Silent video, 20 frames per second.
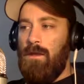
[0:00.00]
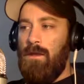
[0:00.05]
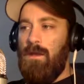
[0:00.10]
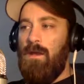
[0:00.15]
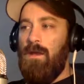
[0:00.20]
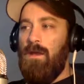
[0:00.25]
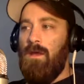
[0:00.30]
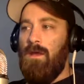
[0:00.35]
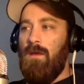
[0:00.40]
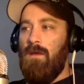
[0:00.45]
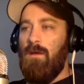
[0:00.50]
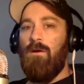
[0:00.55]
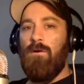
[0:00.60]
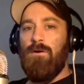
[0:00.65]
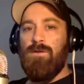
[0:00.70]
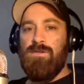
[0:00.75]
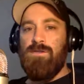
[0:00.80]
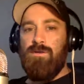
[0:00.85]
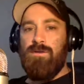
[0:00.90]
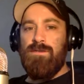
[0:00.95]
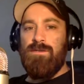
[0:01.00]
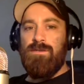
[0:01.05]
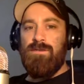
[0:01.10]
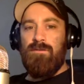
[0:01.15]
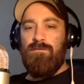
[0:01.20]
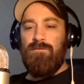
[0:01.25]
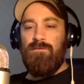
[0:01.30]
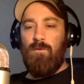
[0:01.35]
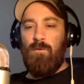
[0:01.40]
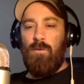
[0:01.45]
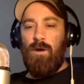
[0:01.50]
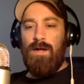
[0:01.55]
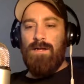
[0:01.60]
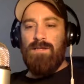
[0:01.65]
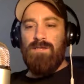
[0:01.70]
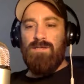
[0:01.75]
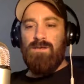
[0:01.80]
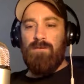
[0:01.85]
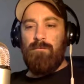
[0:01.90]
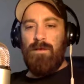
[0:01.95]
It's always tough to
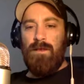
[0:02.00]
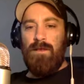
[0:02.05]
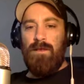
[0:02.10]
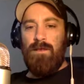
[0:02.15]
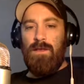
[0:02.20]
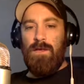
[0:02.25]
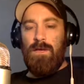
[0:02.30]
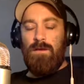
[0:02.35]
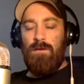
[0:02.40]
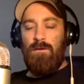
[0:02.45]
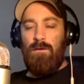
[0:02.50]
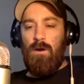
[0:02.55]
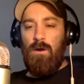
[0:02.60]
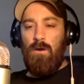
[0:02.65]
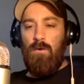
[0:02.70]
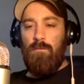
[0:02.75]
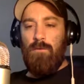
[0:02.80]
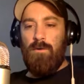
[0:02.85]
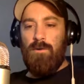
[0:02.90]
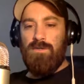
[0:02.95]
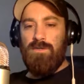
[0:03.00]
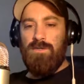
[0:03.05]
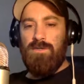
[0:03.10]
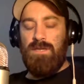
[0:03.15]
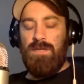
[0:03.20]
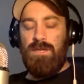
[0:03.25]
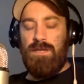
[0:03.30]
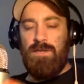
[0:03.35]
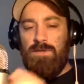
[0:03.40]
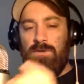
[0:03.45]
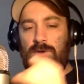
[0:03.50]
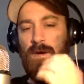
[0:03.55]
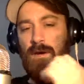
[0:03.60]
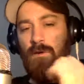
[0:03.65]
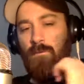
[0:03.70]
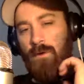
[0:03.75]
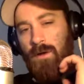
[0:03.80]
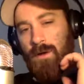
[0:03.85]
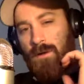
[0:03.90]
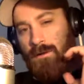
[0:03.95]
watch somebody that you know personally and
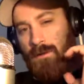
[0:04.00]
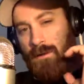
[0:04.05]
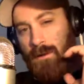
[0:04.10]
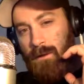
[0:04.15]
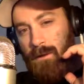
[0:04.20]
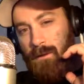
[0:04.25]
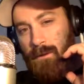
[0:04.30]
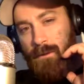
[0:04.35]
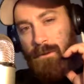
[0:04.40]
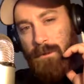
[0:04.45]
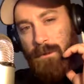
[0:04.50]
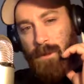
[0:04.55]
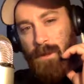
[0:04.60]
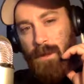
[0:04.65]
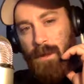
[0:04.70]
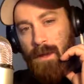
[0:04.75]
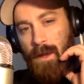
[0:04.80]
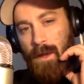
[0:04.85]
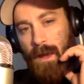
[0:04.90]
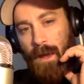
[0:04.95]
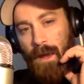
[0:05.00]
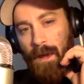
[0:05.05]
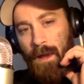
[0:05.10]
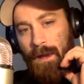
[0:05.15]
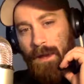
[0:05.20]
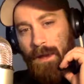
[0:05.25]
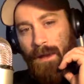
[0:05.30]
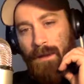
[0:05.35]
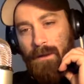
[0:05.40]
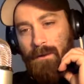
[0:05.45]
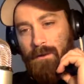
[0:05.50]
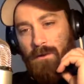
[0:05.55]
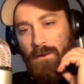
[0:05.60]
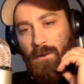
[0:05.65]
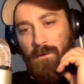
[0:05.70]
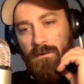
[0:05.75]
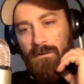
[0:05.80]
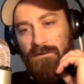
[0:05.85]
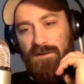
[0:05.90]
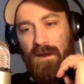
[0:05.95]
train with, and
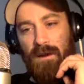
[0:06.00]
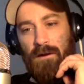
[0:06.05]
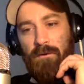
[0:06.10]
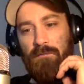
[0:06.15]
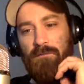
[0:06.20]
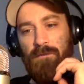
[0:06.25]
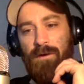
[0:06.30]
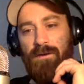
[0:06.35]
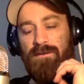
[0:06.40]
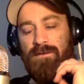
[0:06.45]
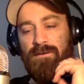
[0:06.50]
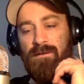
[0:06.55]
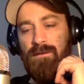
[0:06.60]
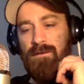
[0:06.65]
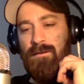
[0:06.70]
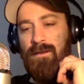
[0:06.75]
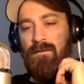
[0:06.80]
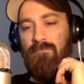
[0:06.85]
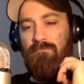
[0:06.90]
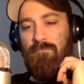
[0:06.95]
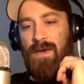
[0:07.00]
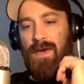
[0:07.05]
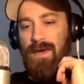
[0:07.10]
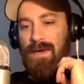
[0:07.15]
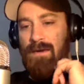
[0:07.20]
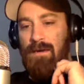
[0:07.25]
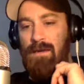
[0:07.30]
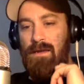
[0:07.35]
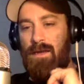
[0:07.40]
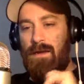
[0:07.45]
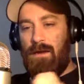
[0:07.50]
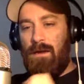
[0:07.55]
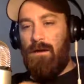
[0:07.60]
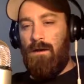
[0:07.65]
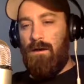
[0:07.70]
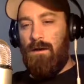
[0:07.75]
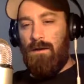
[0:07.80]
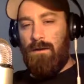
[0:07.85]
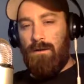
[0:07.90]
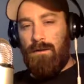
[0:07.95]
the sacrifices that they made
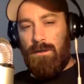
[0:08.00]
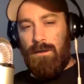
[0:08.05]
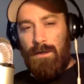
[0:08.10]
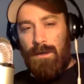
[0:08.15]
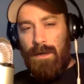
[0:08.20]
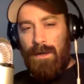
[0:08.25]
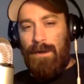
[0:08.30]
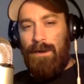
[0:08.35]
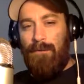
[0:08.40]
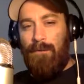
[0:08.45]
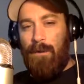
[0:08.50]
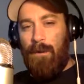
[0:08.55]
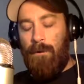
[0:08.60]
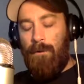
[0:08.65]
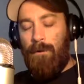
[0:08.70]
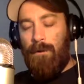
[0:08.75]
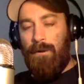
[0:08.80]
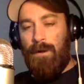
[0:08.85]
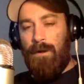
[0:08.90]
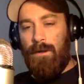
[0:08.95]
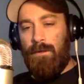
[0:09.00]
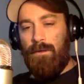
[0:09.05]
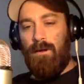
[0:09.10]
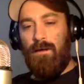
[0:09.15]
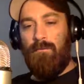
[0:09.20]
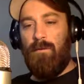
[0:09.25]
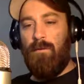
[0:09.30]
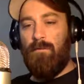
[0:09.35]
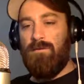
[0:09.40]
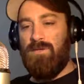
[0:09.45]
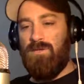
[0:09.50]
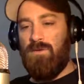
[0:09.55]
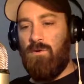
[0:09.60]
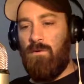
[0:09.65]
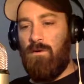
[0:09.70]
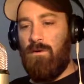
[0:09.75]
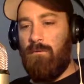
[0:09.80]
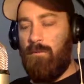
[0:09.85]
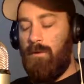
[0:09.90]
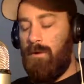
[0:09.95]
get in there and come up short.